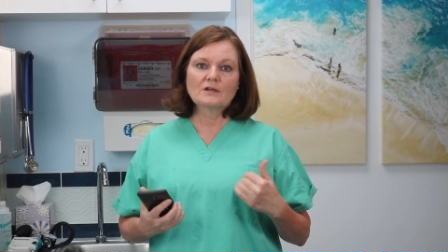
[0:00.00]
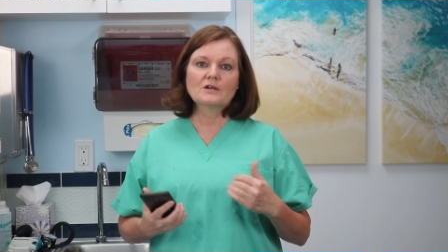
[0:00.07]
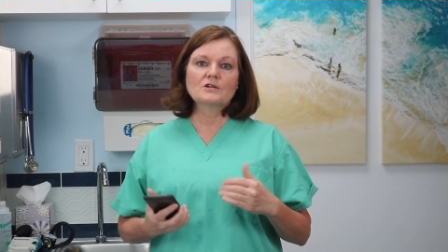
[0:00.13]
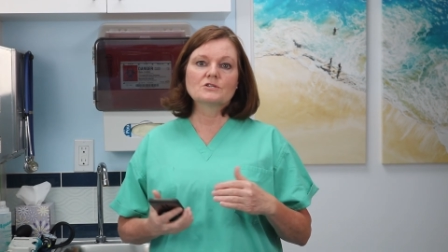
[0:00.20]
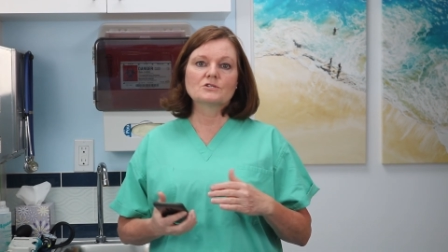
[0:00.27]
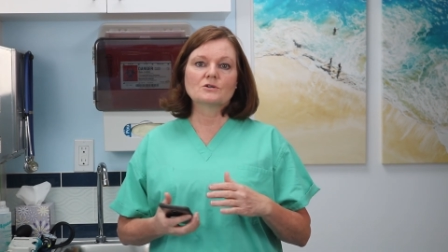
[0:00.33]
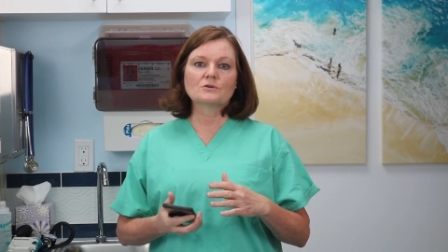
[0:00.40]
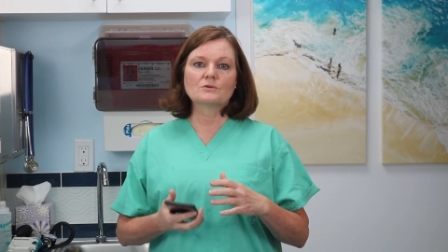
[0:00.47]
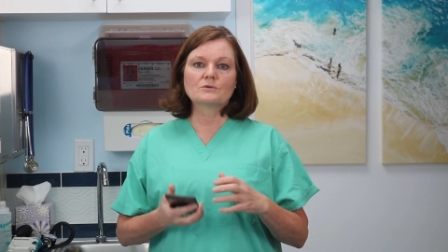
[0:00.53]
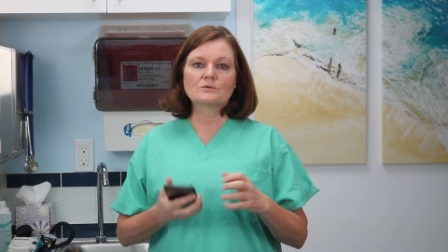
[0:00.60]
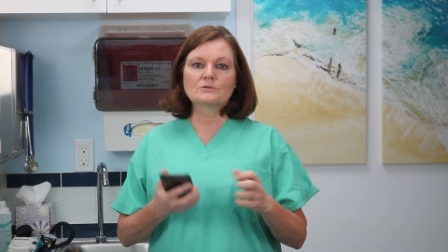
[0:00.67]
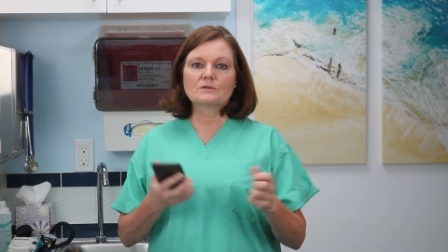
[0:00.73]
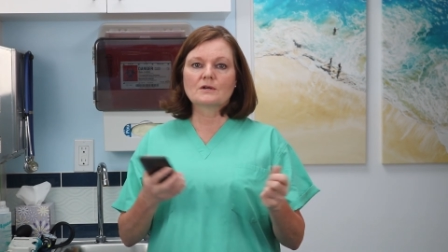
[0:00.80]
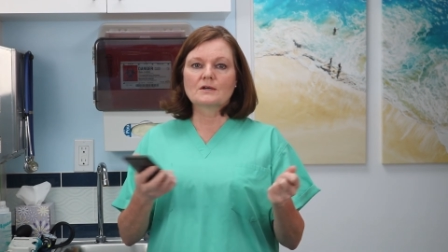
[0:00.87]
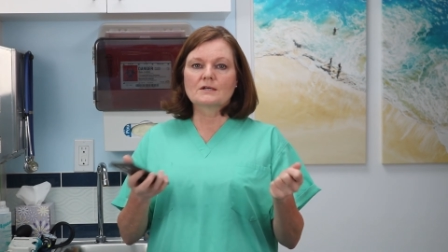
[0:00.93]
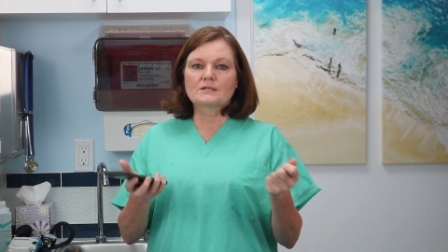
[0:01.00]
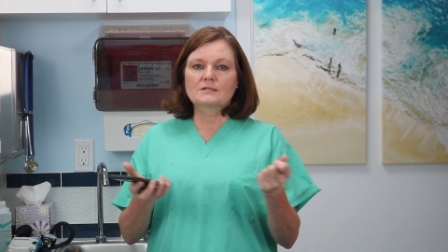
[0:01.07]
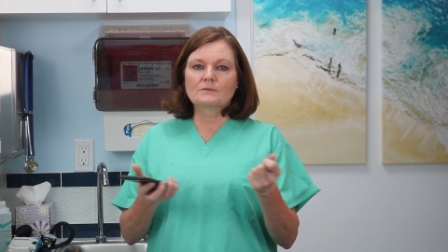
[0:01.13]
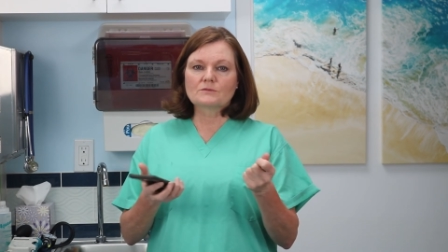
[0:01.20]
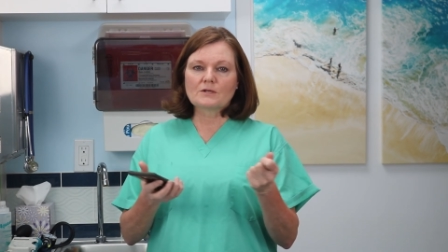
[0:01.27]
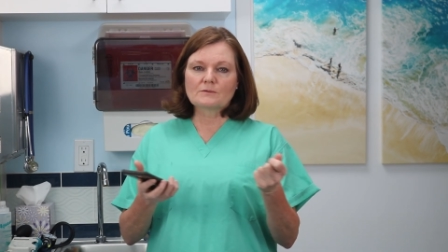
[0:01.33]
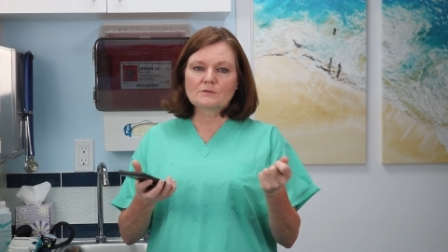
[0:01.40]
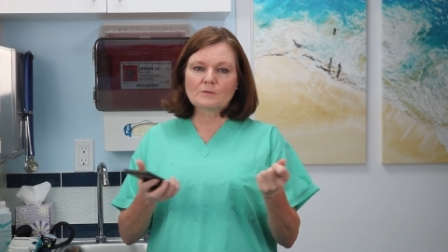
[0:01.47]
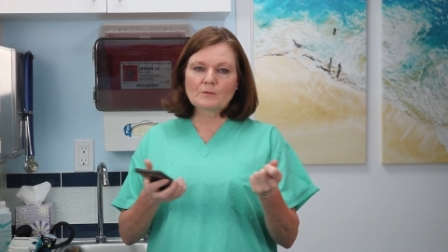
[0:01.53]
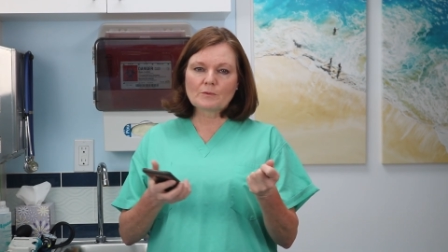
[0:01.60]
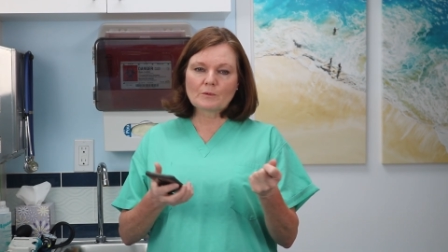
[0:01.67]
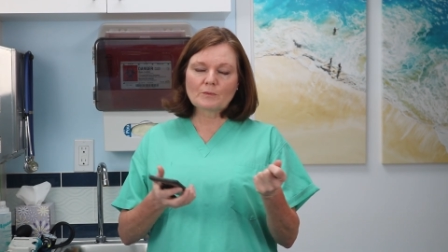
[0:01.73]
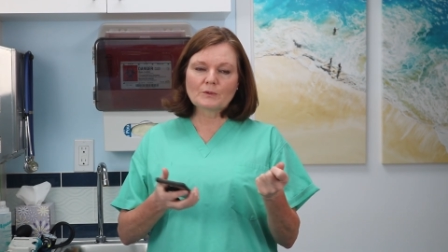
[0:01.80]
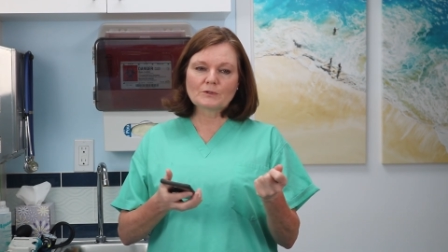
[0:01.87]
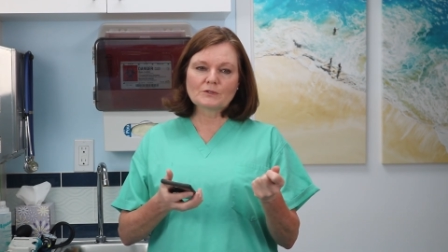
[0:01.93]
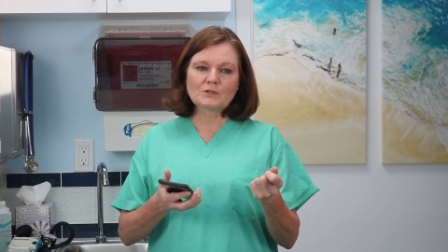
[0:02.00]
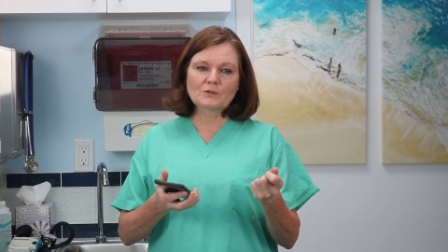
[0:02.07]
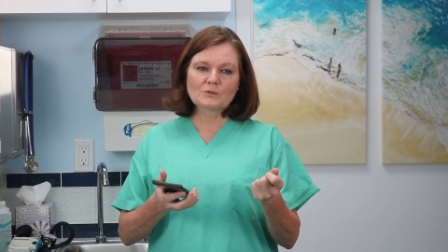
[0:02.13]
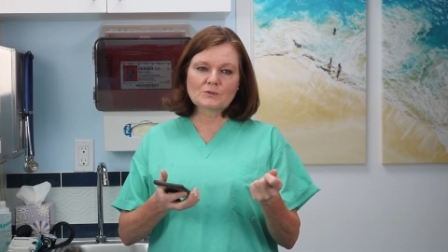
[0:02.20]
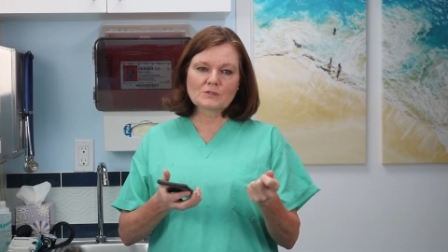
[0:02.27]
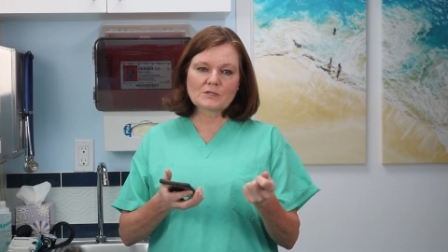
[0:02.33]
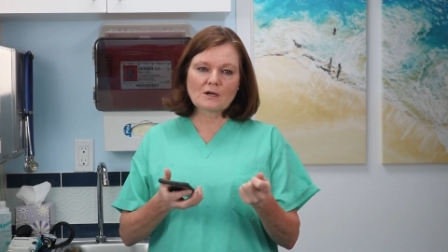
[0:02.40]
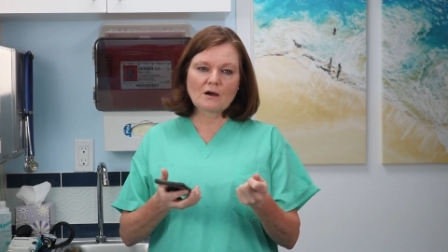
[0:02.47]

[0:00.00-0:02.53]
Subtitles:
So sometimes people put those